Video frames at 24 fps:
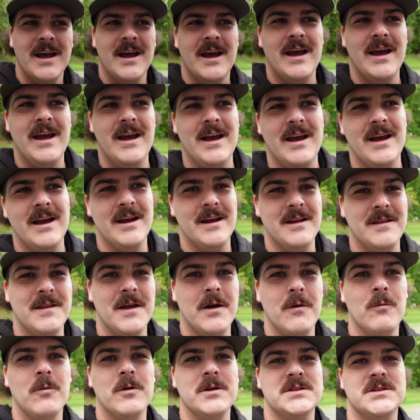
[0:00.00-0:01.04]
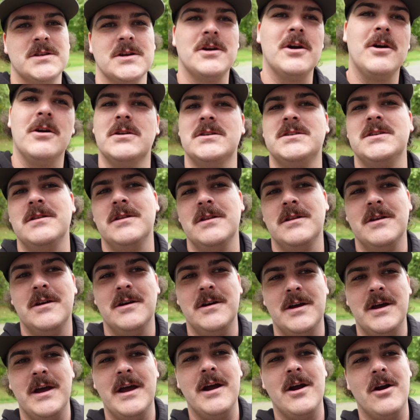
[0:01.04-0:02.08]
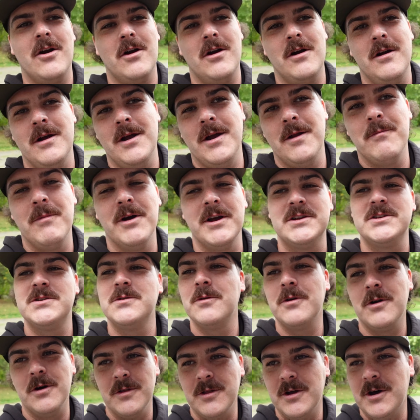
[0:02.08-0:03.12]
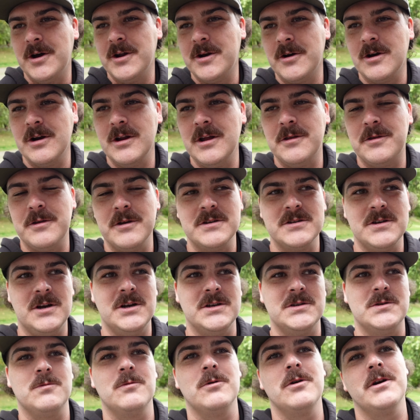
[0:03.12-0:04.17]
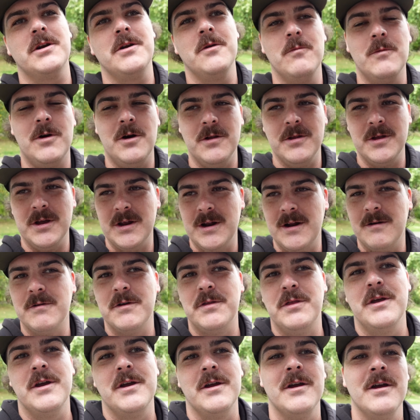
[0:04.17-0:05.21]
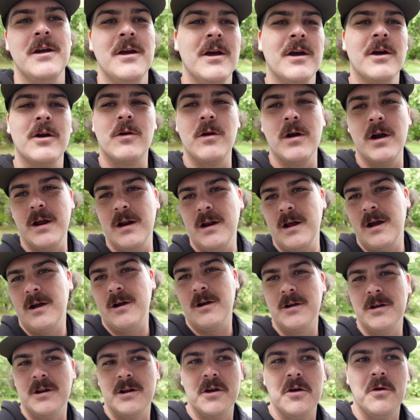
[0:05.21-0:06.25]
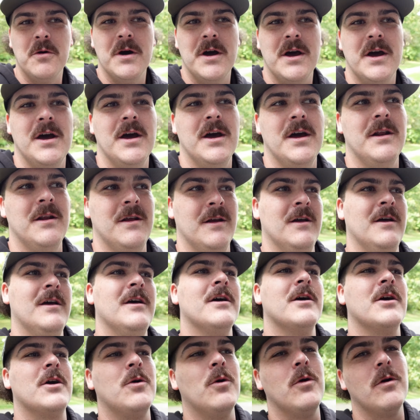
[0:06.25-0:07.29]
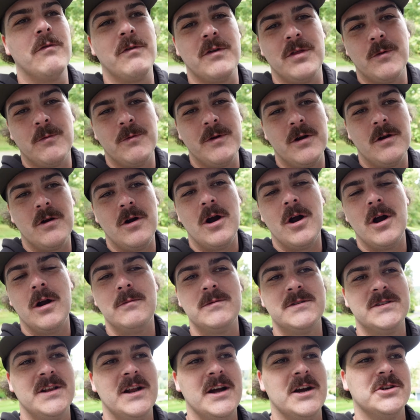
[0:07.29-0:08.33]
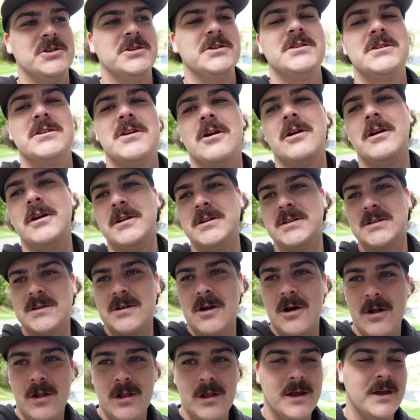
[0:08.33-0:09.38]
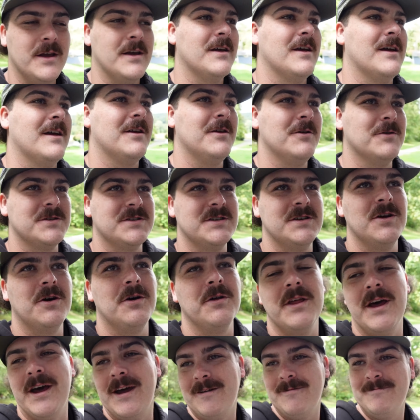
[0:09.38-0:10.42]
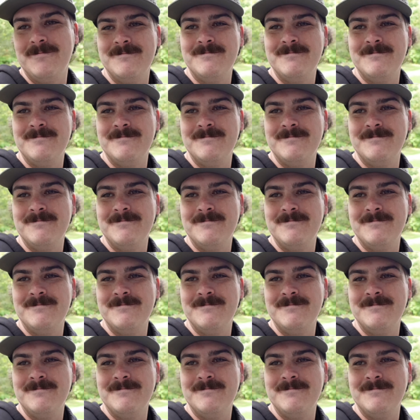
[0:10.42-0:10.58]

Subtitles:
And then once the car's in the air and Mike's doing all the underneath exhaust work and welding and everything, Grant and I are gonna go ahead, go over the rear arms and actually start installing, and you'll see all that.